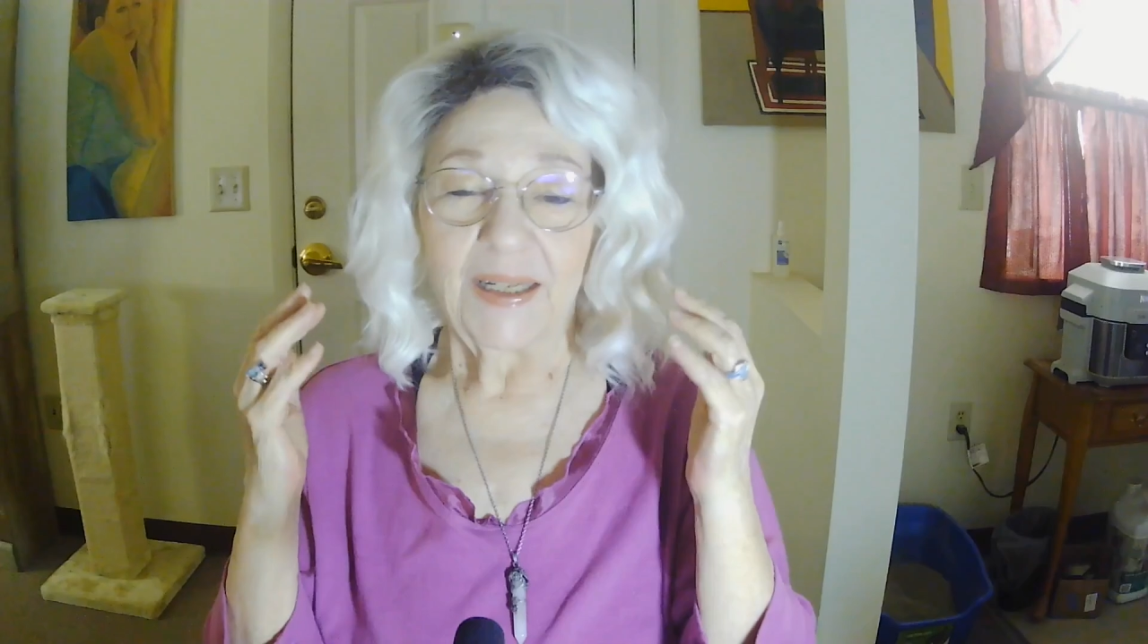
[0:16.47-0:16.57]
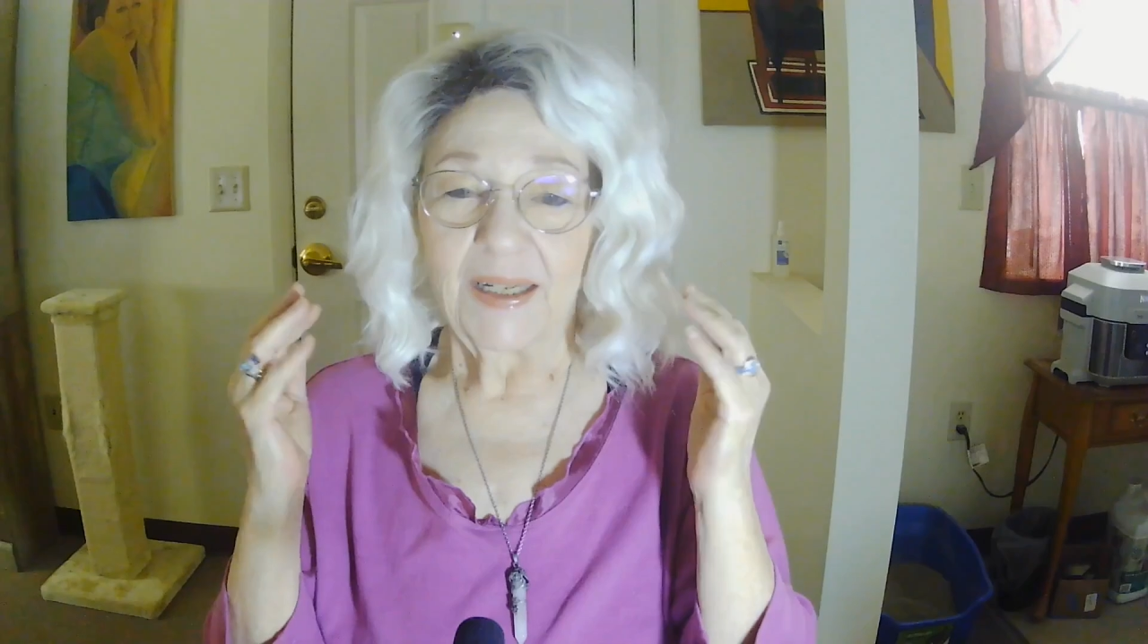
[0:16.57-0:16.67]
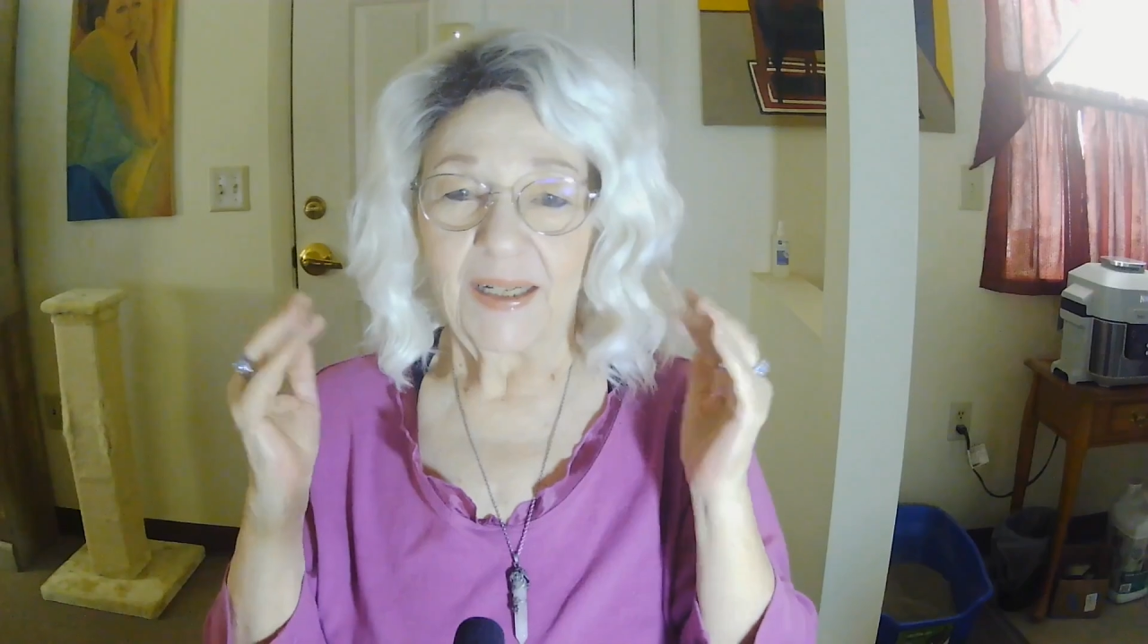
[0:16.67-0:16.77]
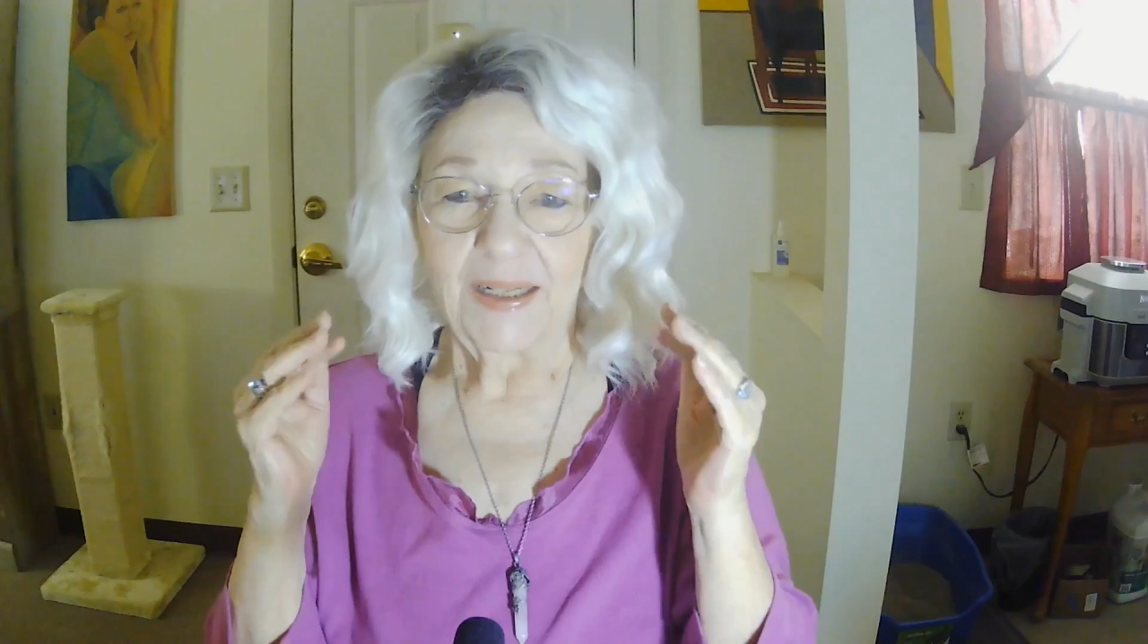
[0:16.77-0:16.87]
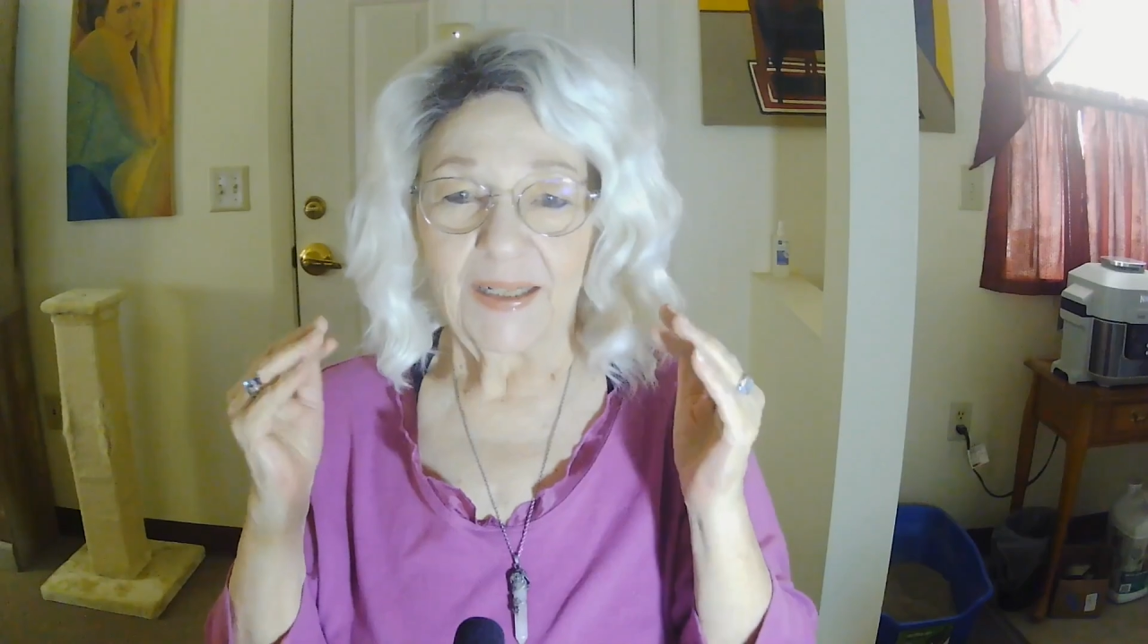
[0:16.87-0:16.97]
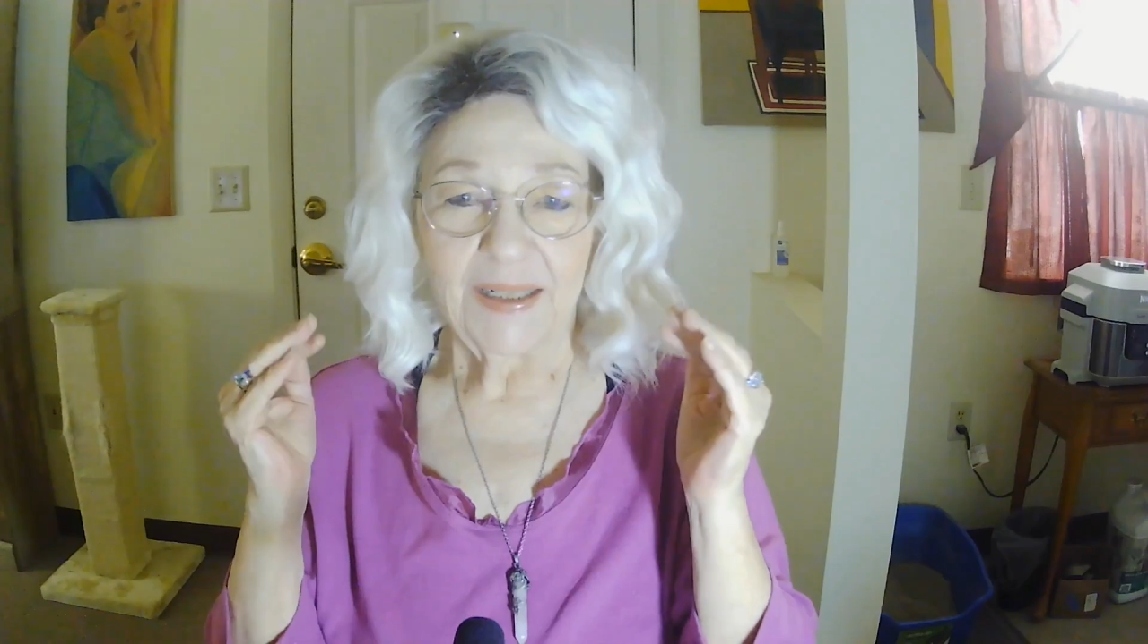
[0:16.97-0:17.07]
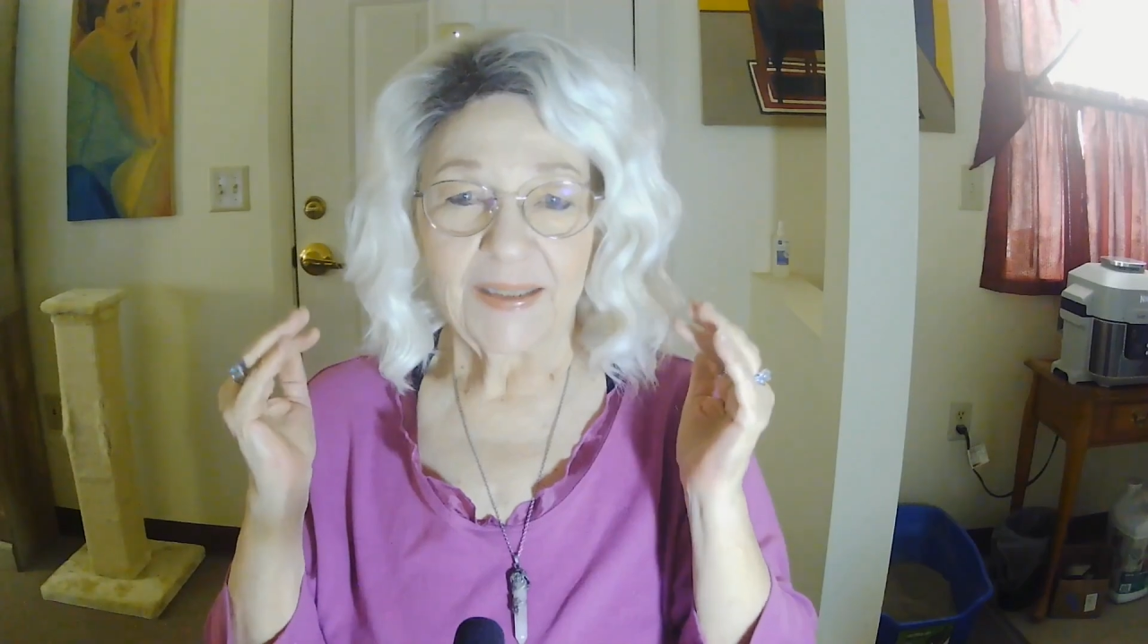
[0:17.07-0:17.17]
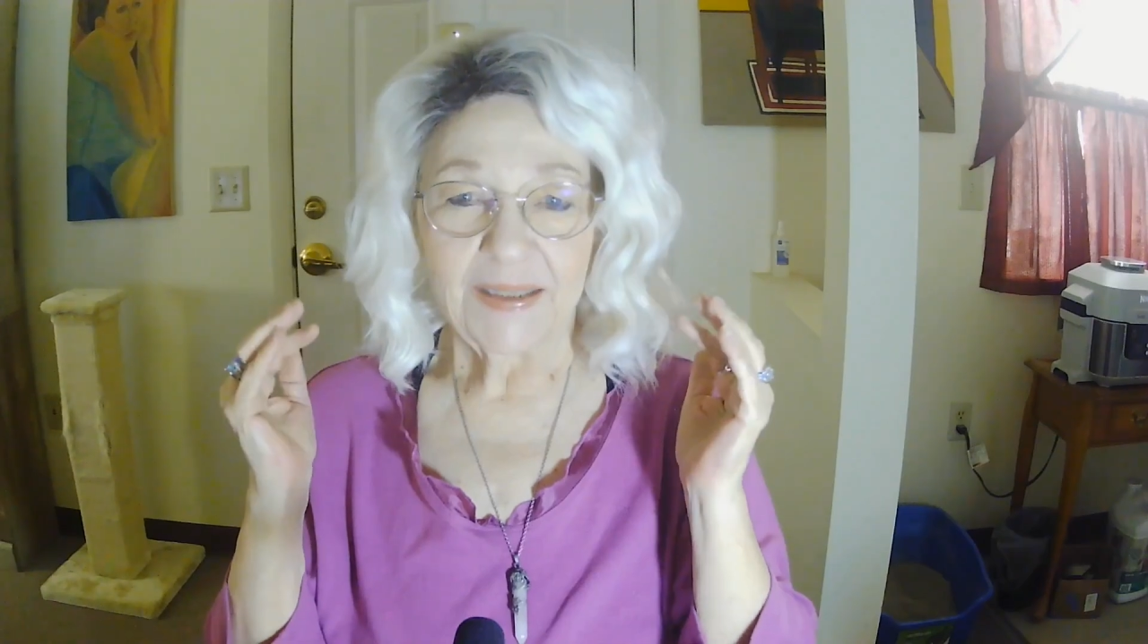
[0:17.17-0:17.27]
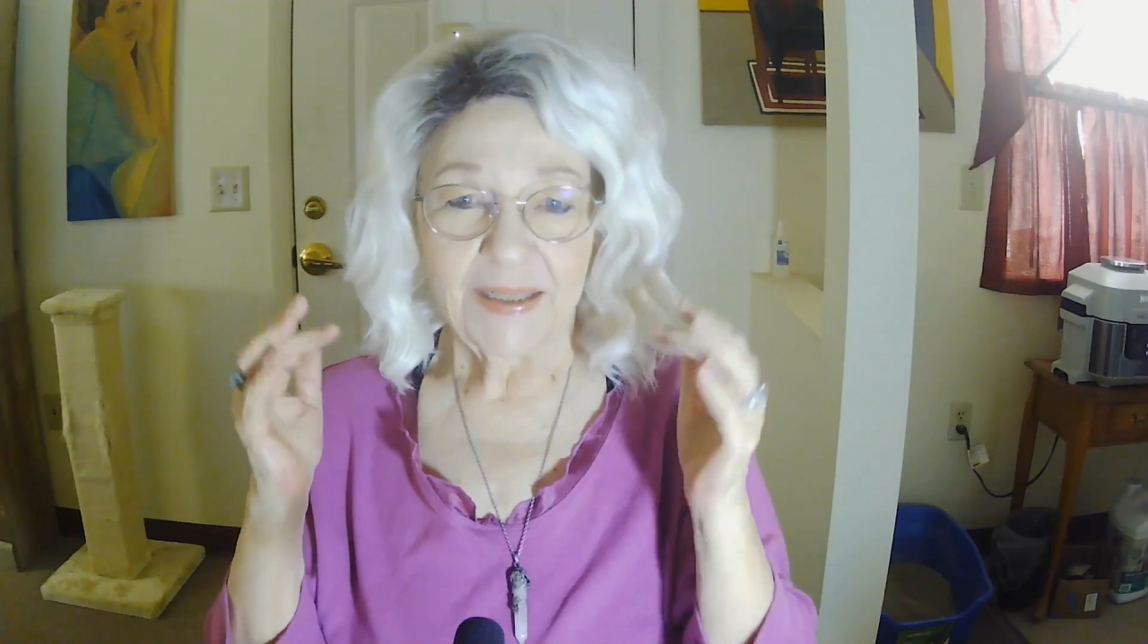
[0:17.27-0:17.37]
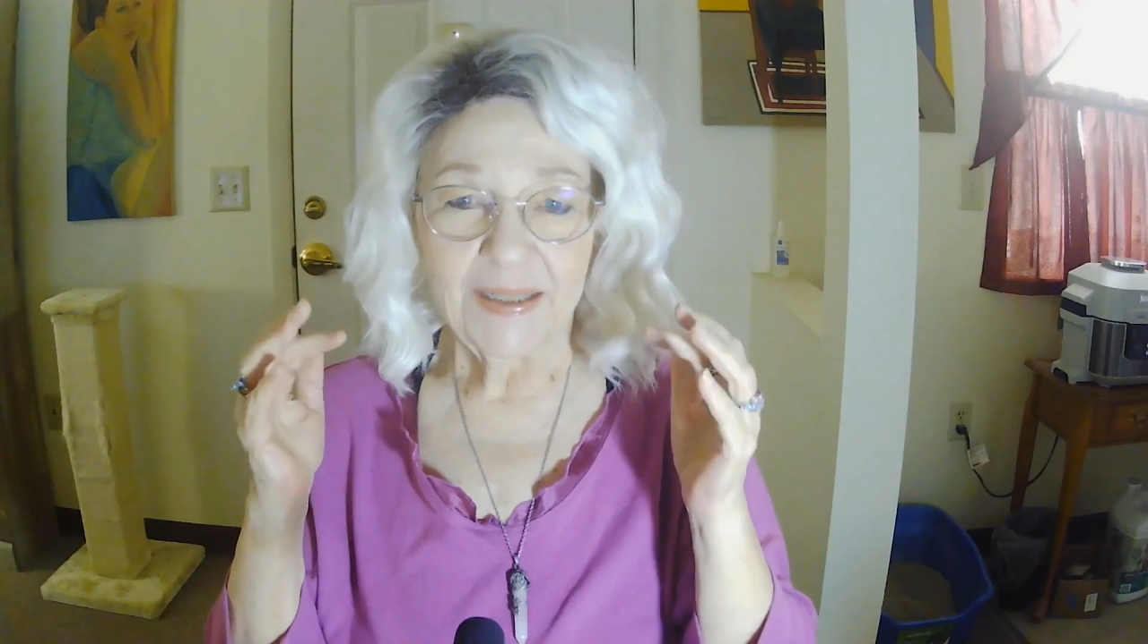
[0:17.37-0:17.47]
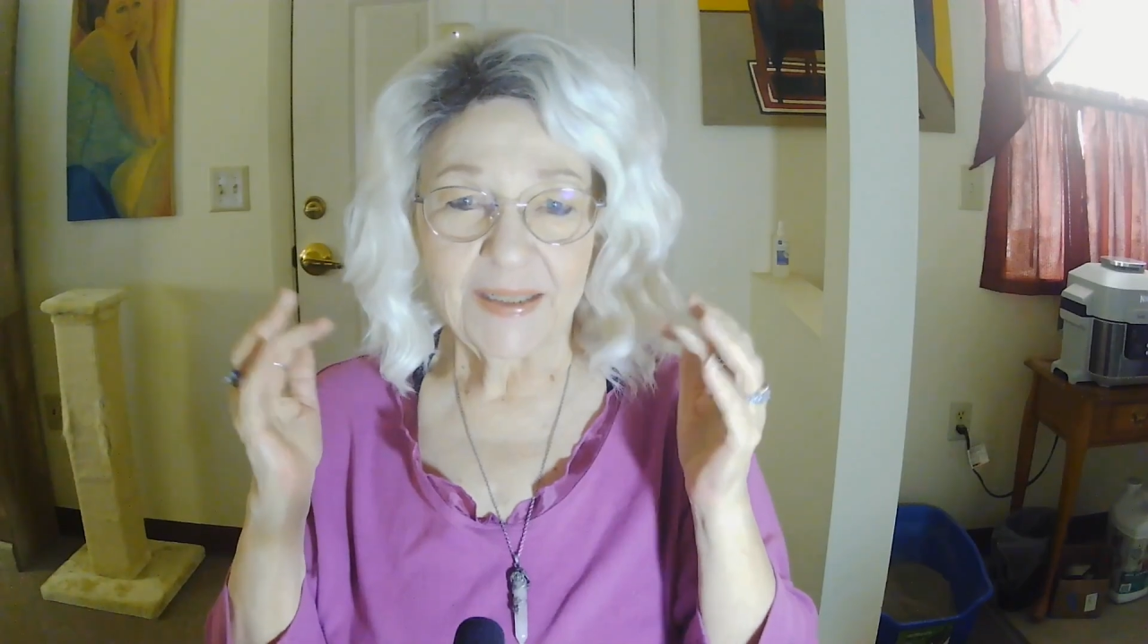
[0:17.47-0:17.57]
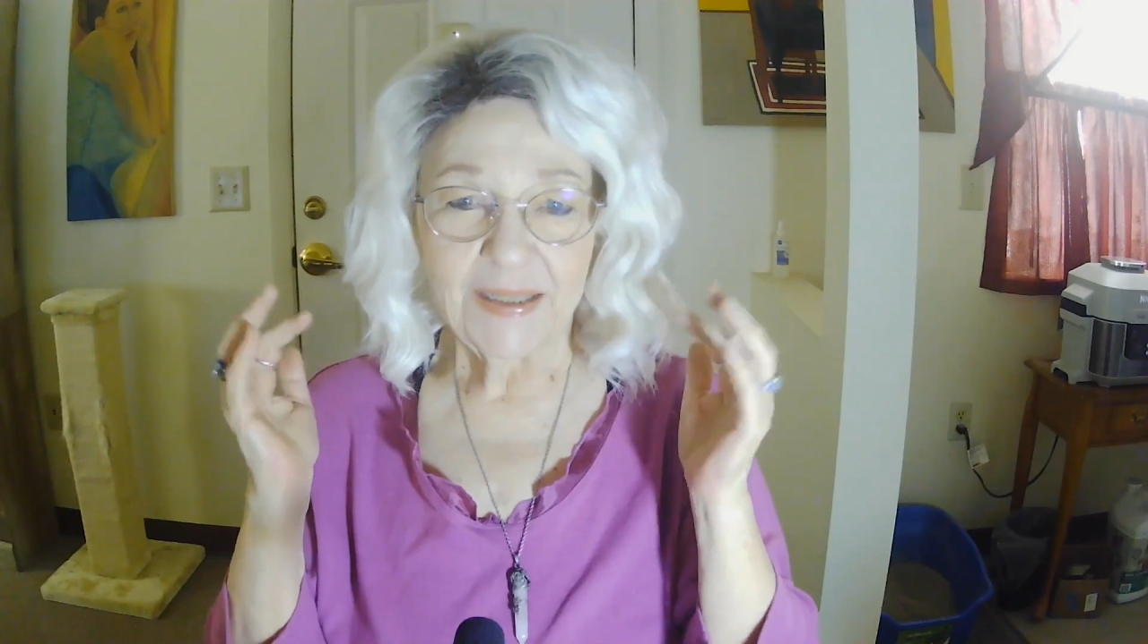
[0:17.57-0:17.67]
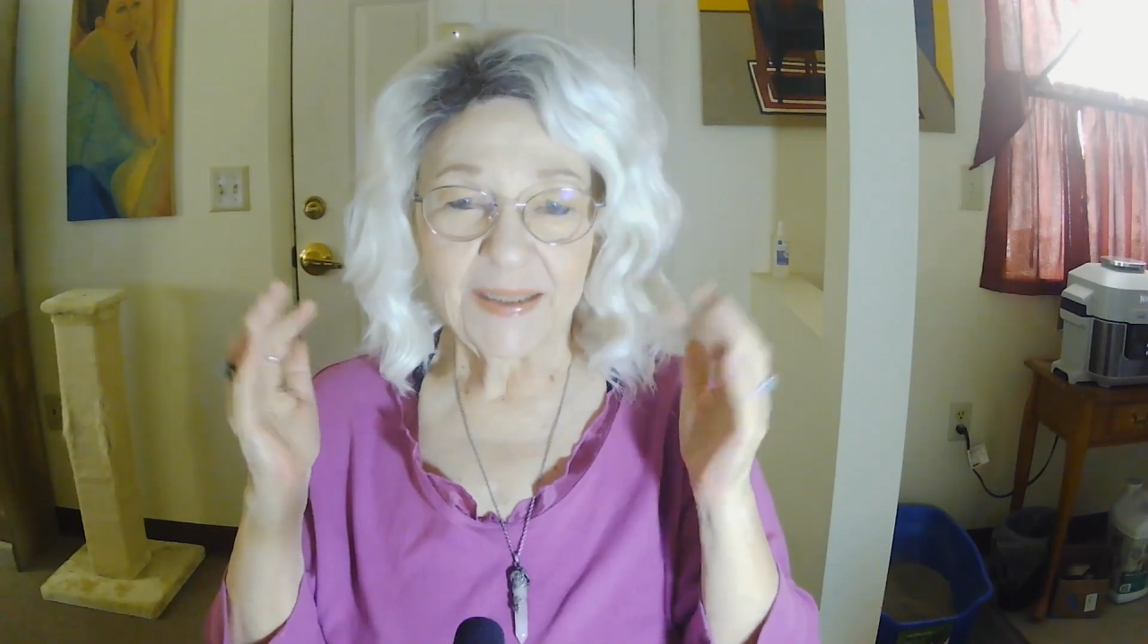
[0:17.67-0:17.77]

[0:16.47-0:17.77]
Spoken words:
and I think it's